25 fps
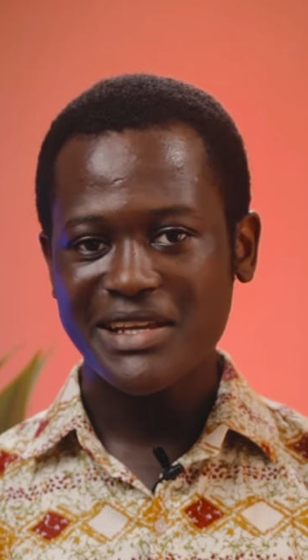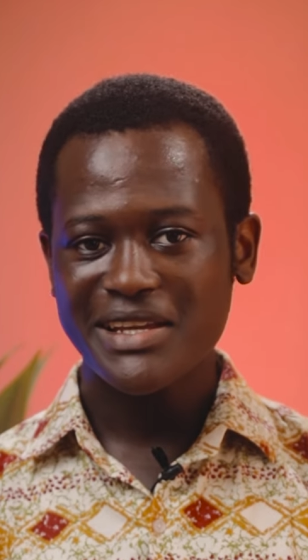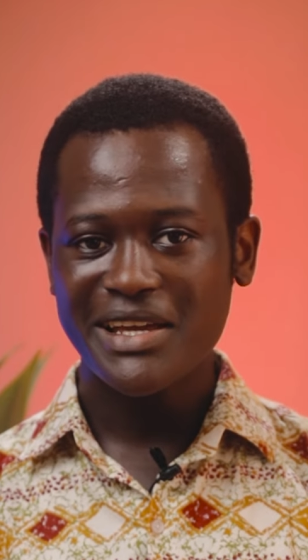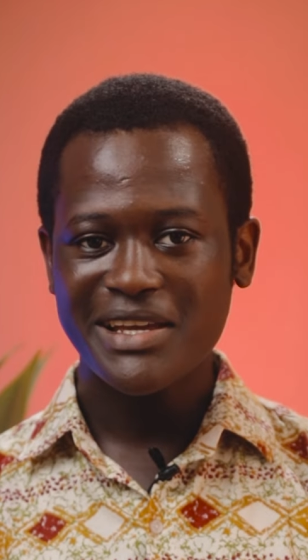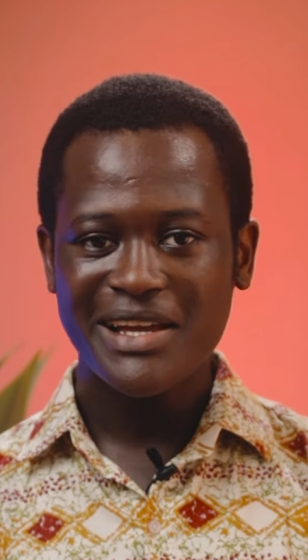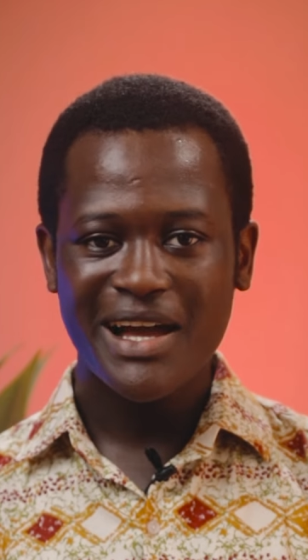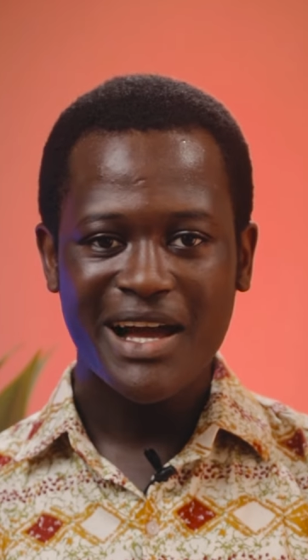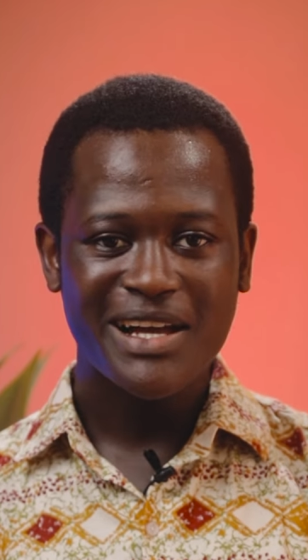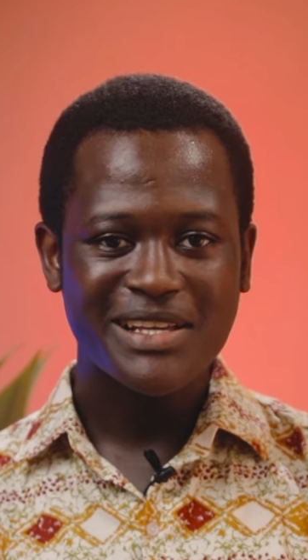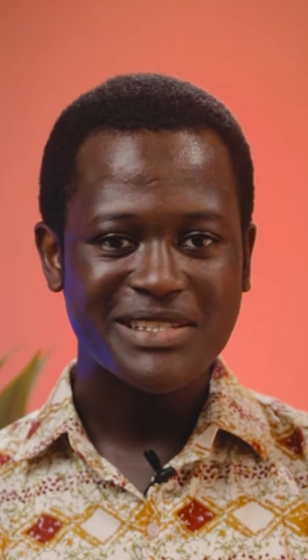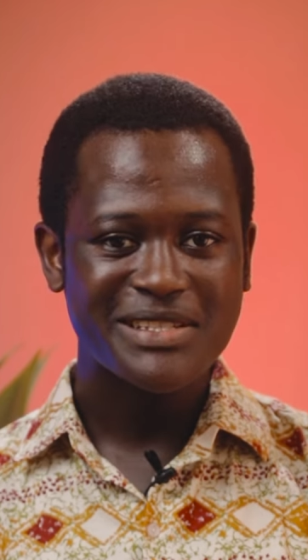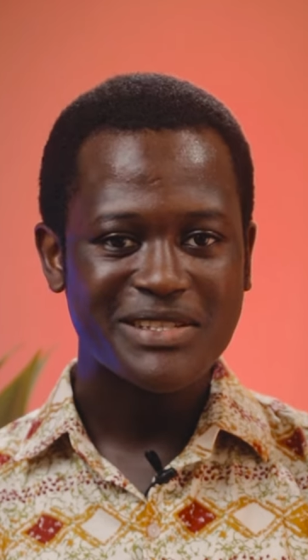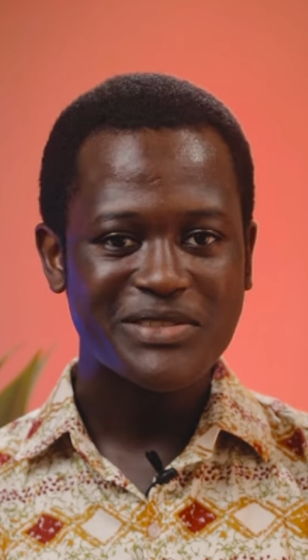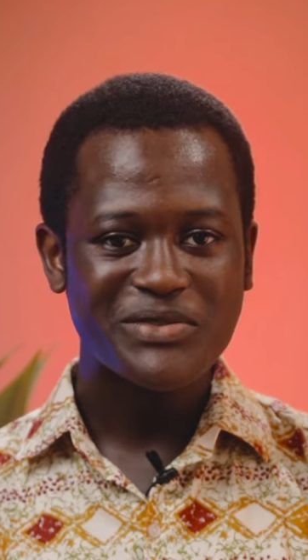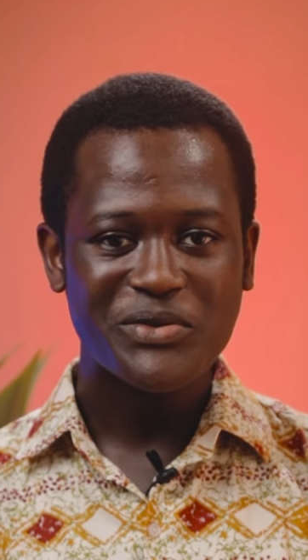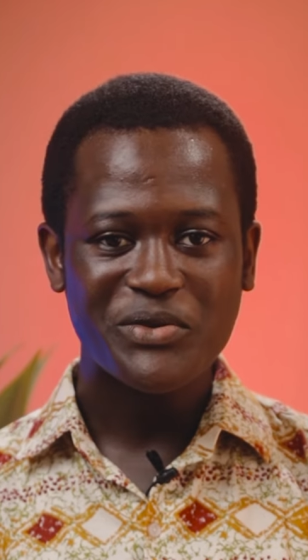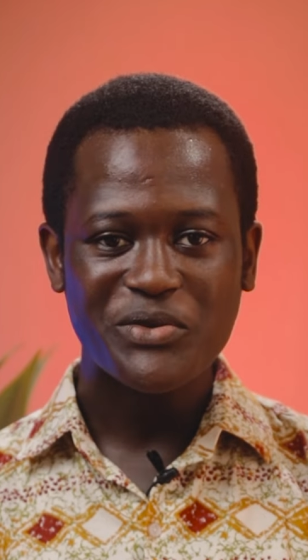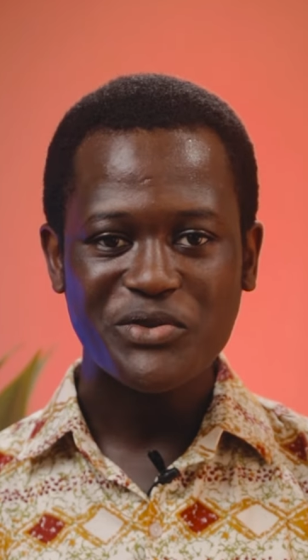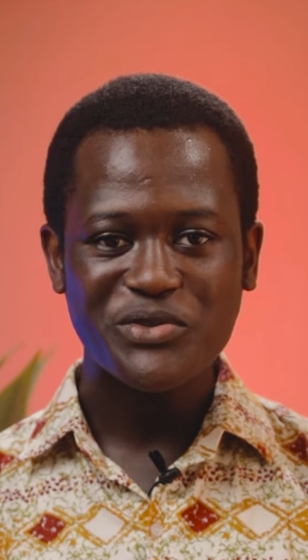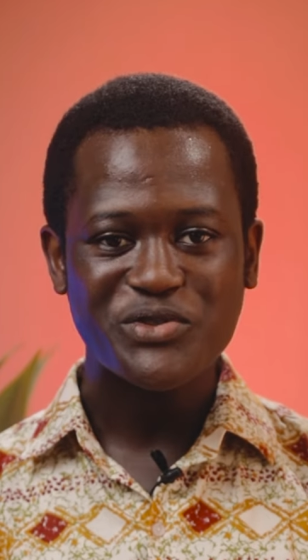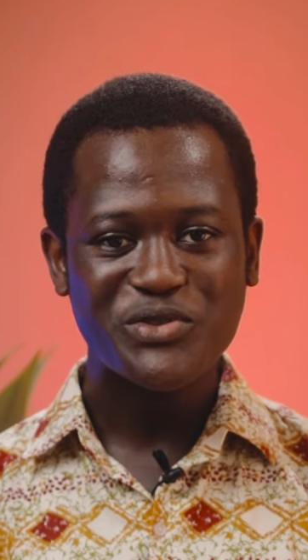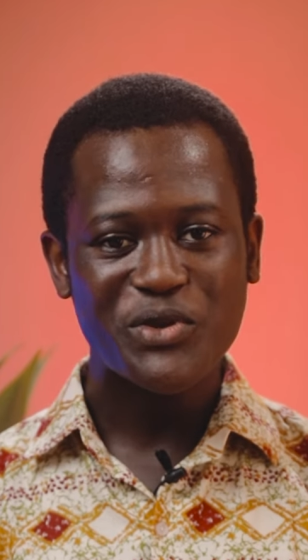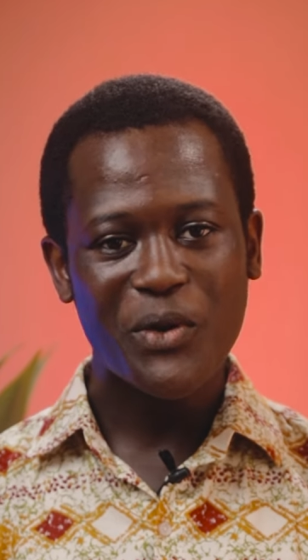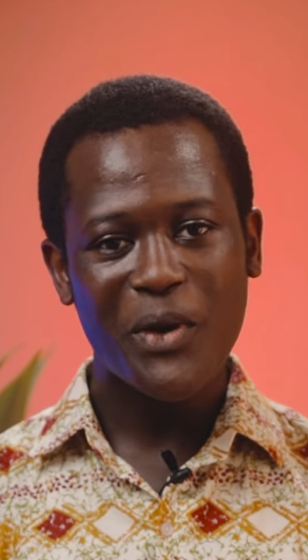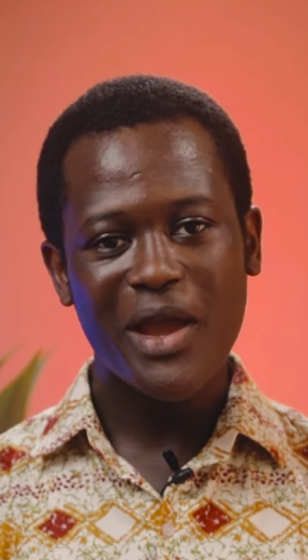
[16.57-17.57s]
It has its
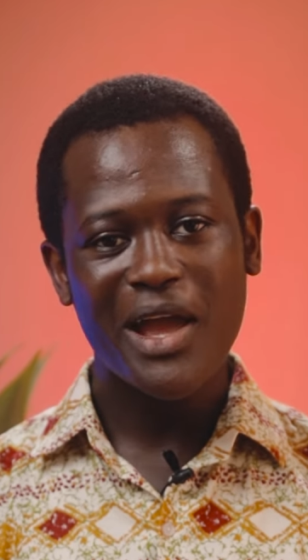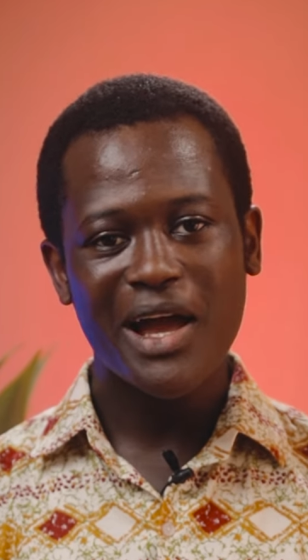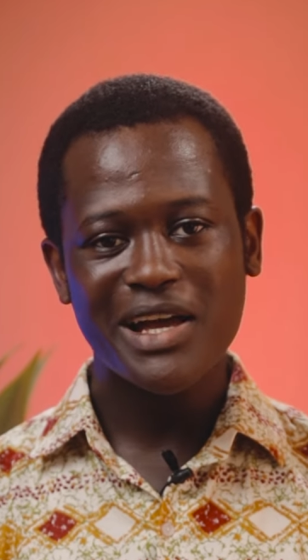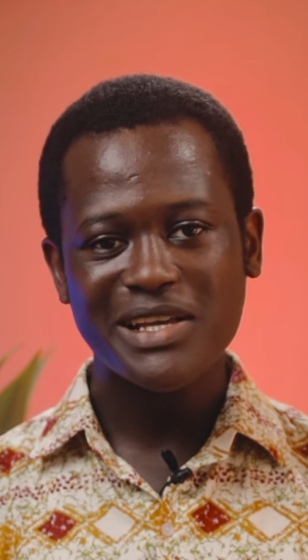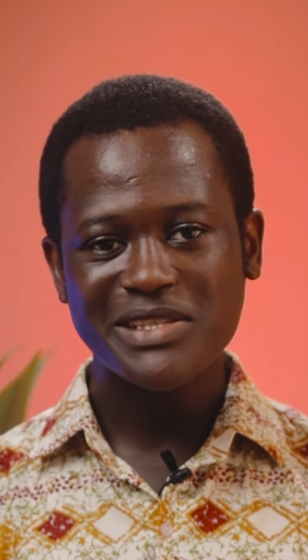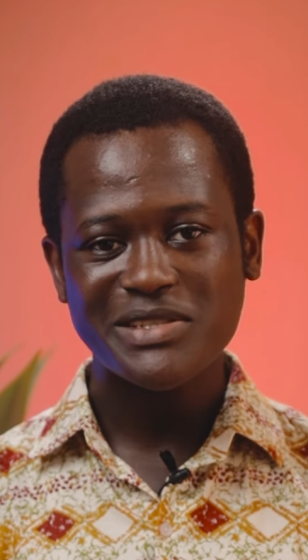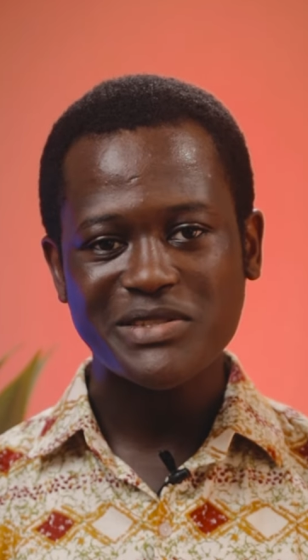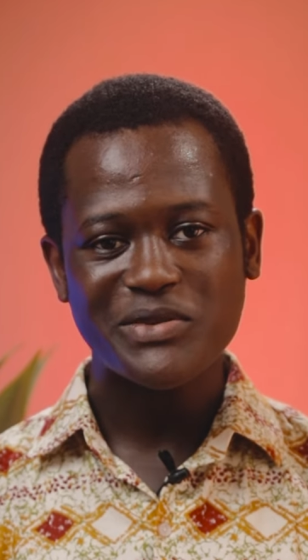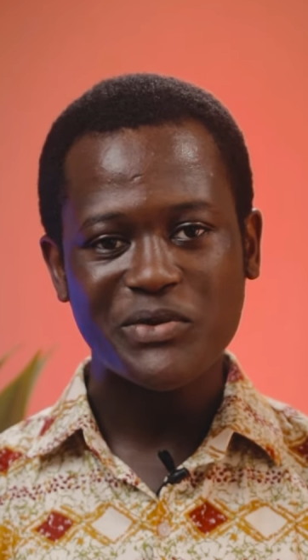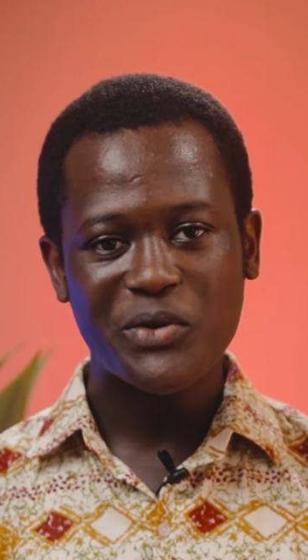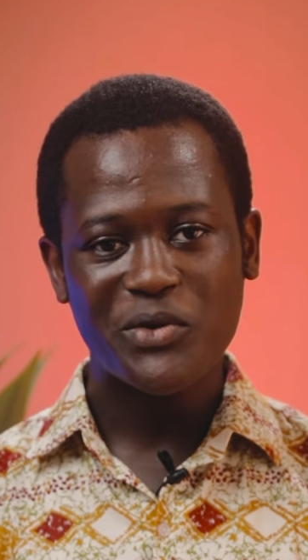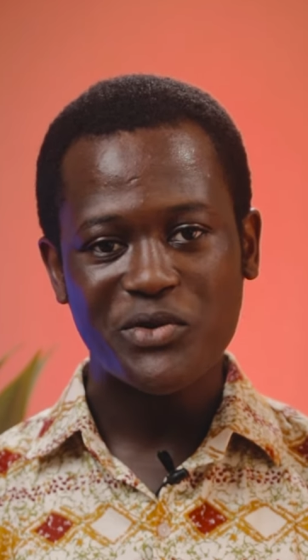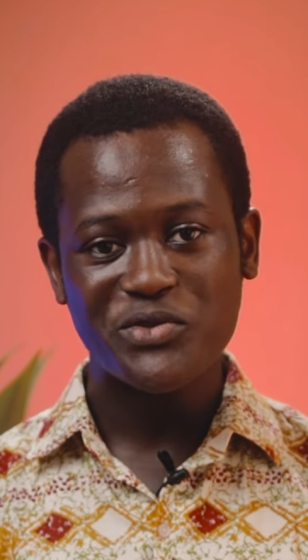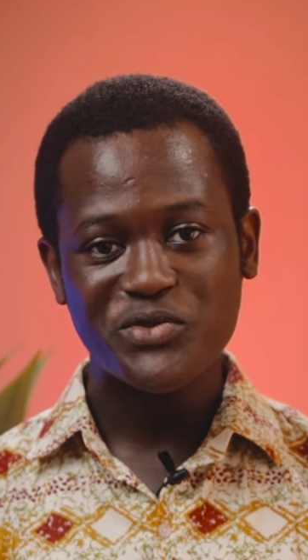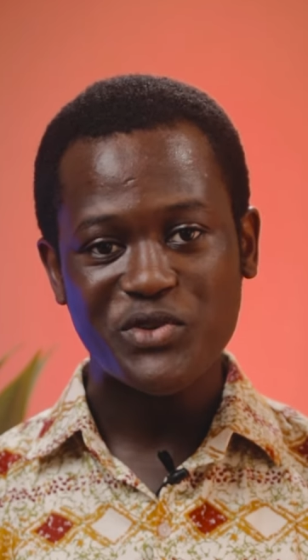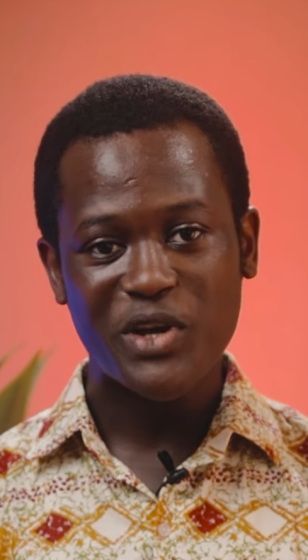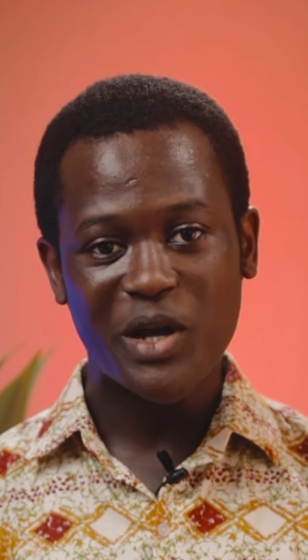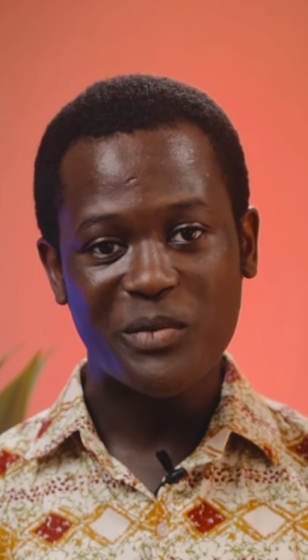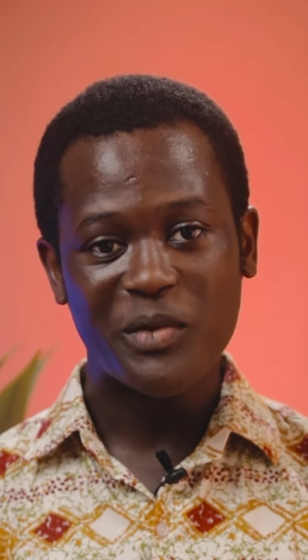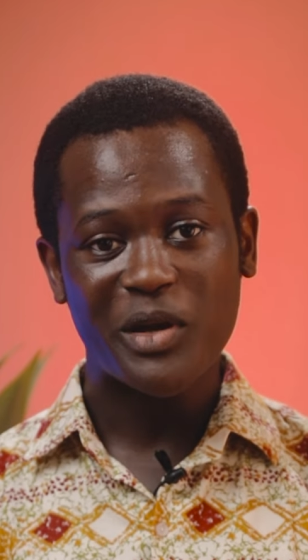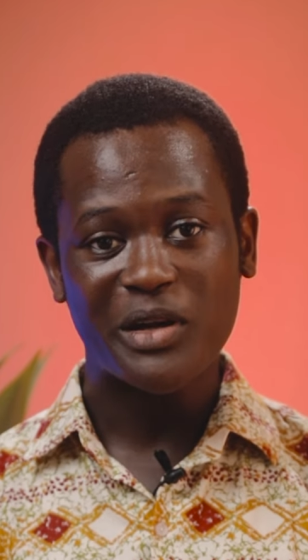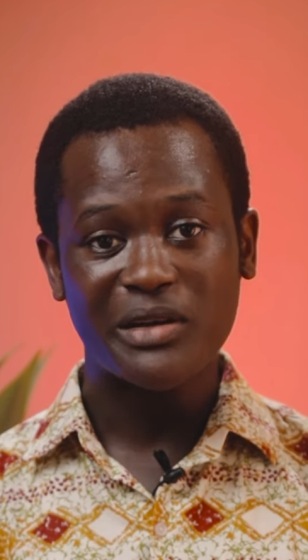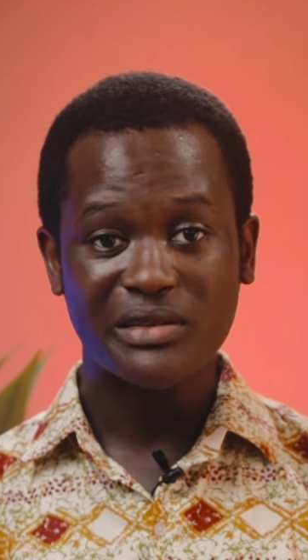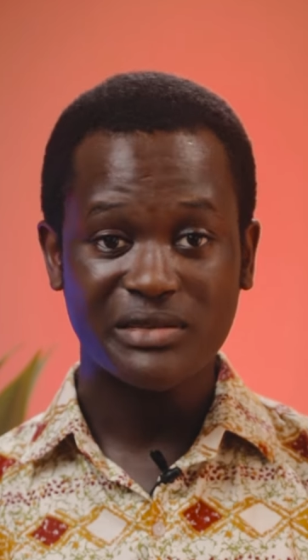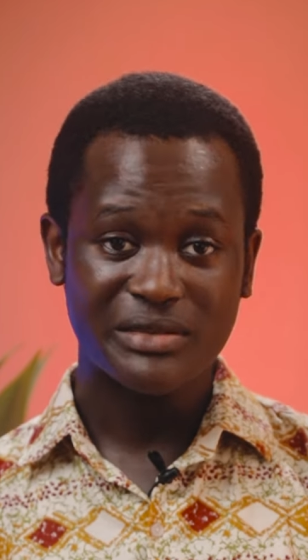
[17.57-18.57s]
own story, it has its own
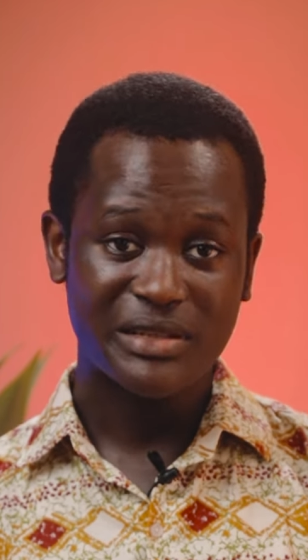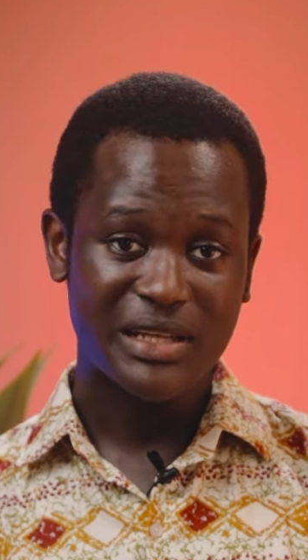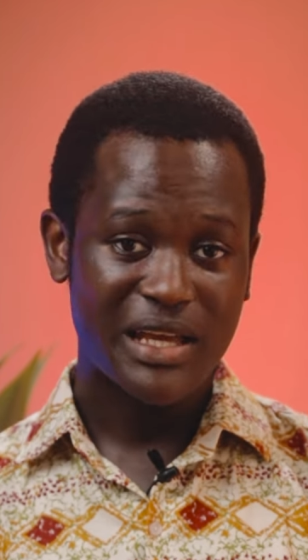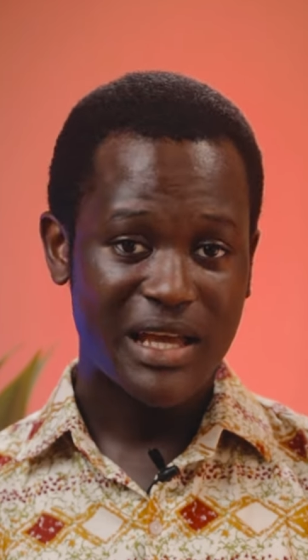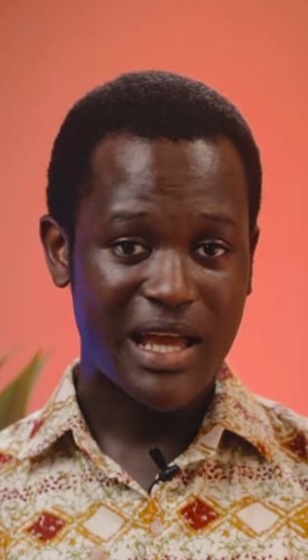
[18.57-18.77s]
drama.